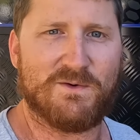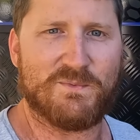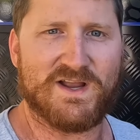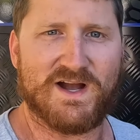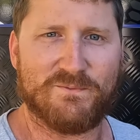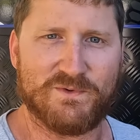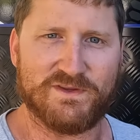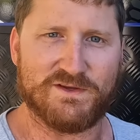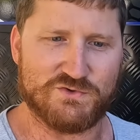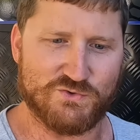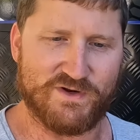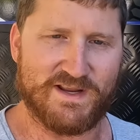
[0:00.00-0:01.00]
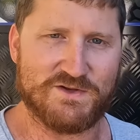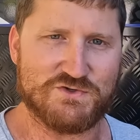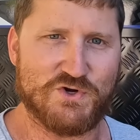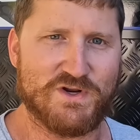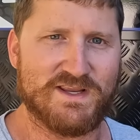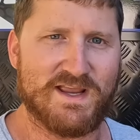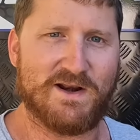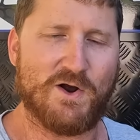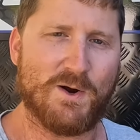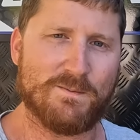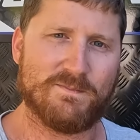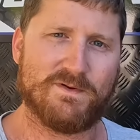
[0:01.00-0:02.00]
We are really enjoying our journey and
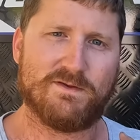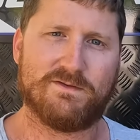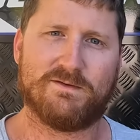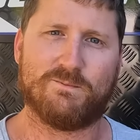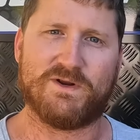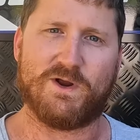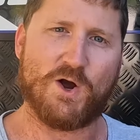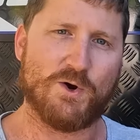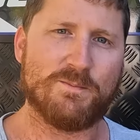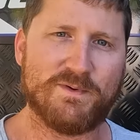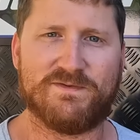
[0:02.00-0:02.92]
we hope